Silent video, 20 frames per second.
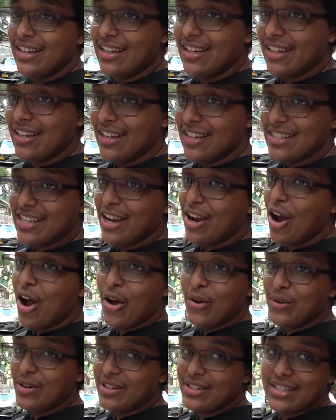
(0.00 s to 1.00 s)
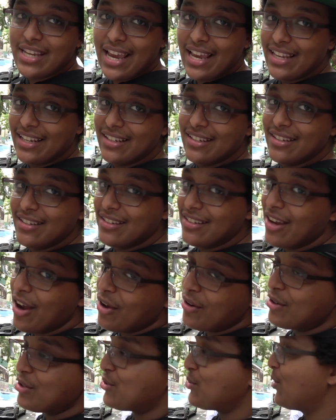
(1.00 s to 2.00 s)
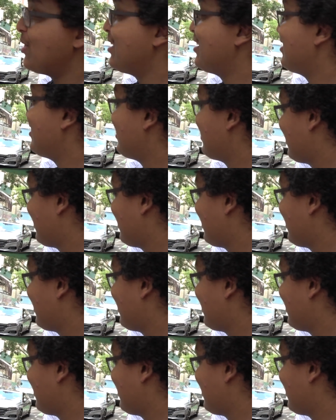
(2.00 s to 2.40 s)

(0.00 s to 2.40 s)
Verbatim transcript: think so. It's like 110, 120.